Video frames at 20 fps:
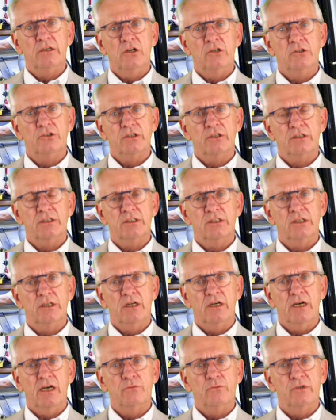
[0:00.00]
culture is in
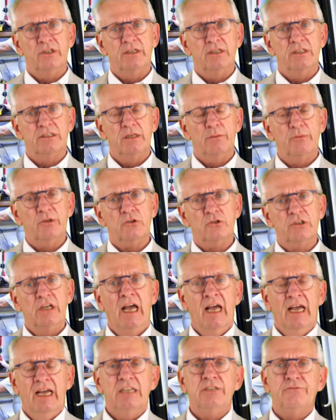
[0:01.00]
line with this. Because
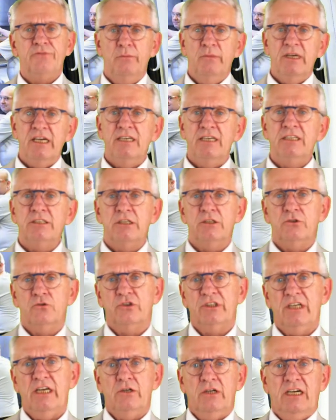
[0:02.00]
it's for me easy to
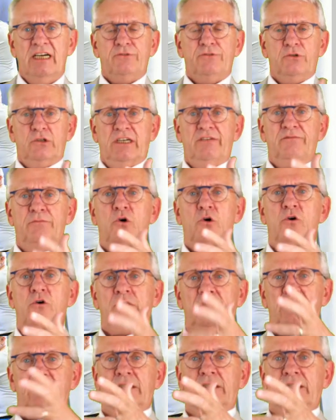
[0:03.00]
say you have to give
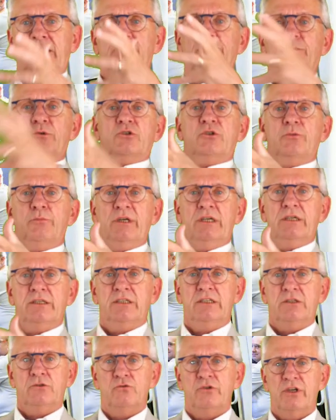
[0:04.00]
more
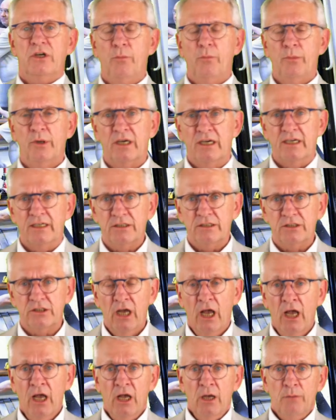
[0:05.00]
responsibility to the operators,
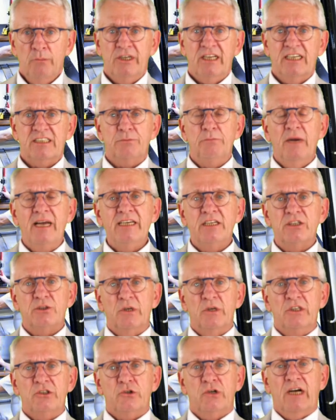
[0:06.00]
but as
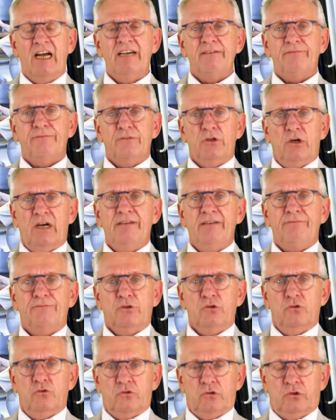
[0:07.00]
management, you have
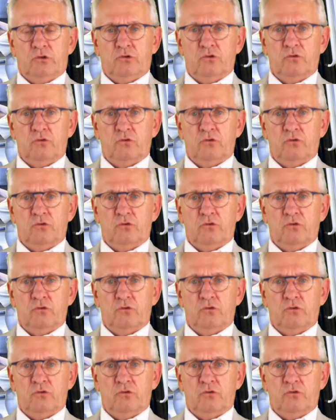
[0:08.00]
to